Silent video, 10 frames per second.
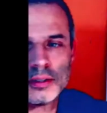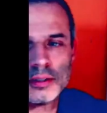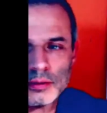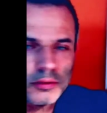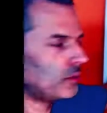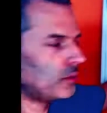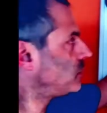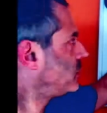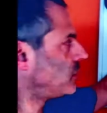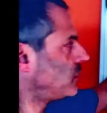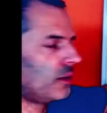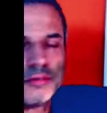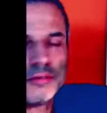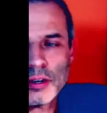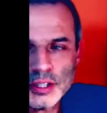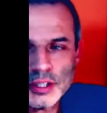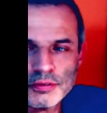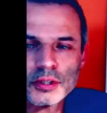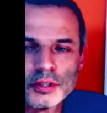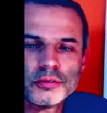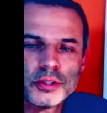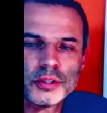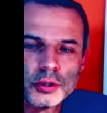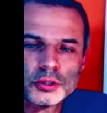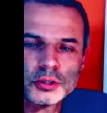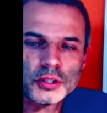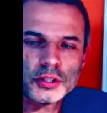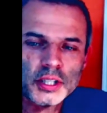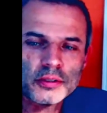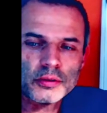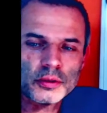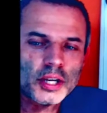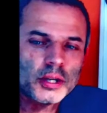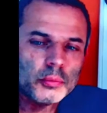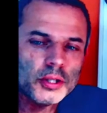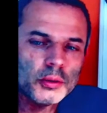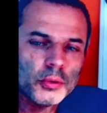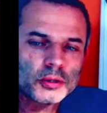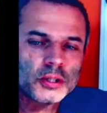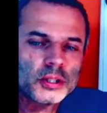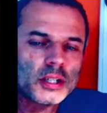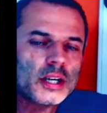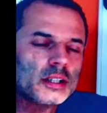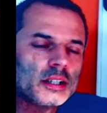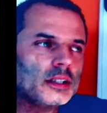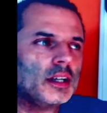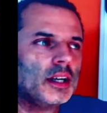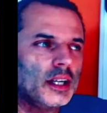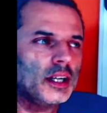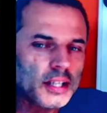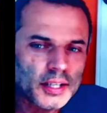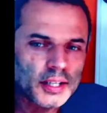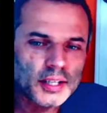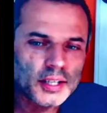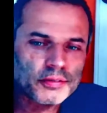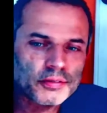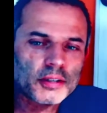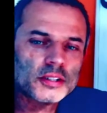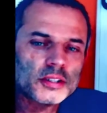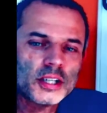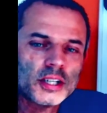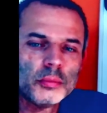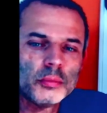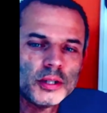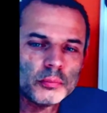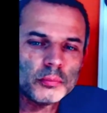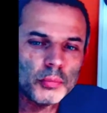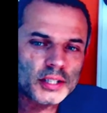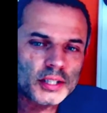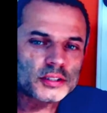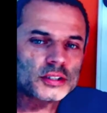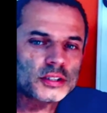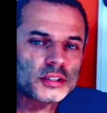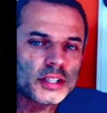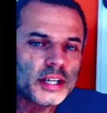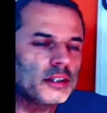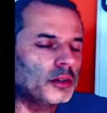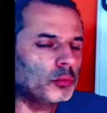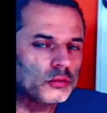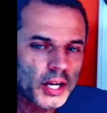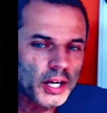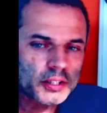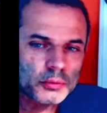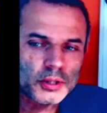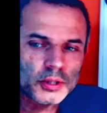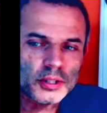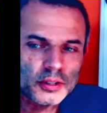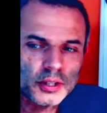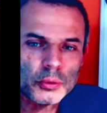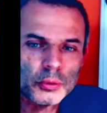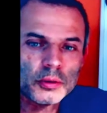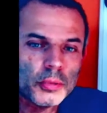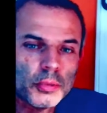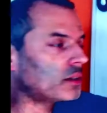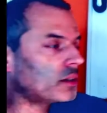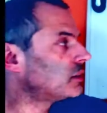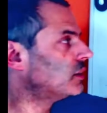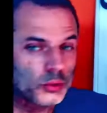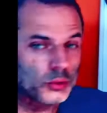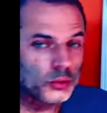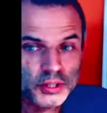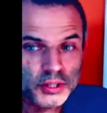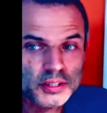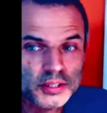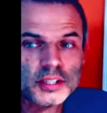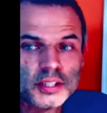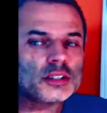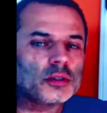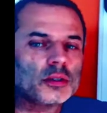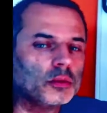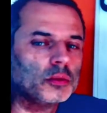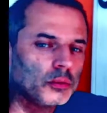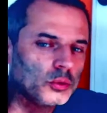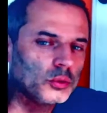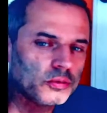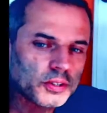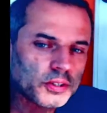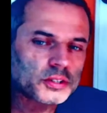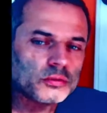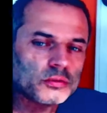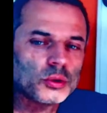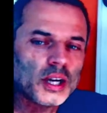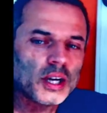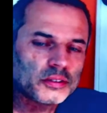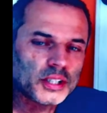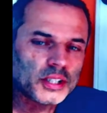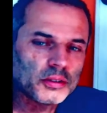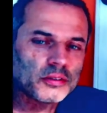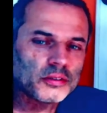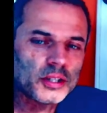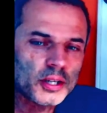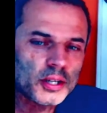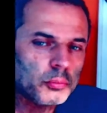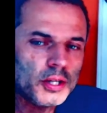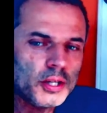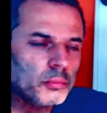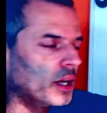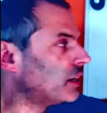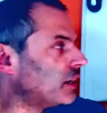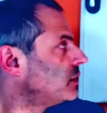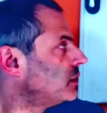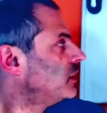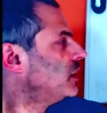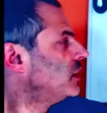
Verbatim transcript: it very difficult for the oxygen to through the aluminium oxide layer. If there is aluminium metal still there, it will react immediately with the metal once it gets there. So it will first of all have to get rid of the aluminium layer.